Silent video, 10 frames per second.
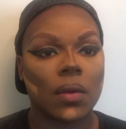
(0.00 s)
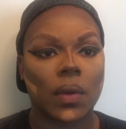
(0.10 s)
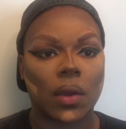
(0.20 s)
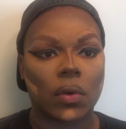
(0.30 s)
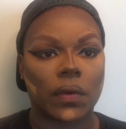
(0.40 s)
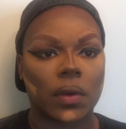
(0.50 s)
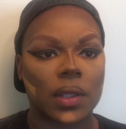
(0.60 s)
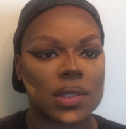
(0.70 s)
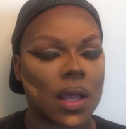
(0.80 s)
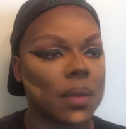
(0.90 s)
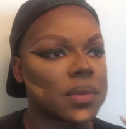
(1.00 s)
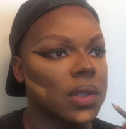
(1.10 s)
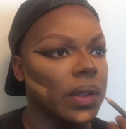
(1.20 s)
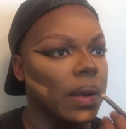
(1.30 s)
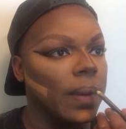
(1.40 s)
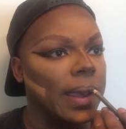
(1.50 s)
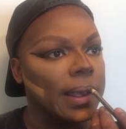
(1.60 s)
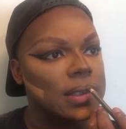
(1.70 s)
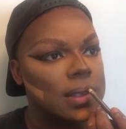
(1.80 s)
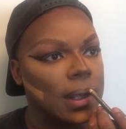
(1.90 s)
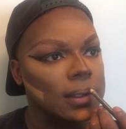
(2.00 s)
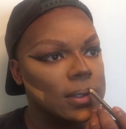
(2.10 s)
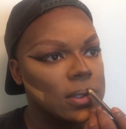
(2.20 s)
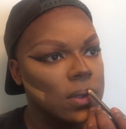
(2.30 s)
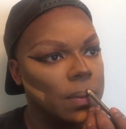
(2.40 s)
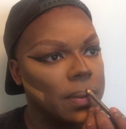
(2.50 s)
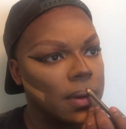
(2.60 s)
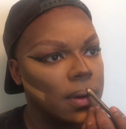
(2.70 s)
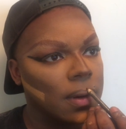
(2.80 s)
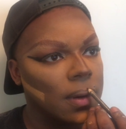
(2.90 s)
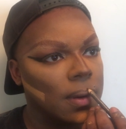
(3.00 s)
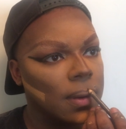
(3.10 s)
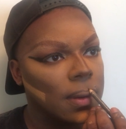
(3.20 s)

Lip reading: Right over on the top. So that way it's not super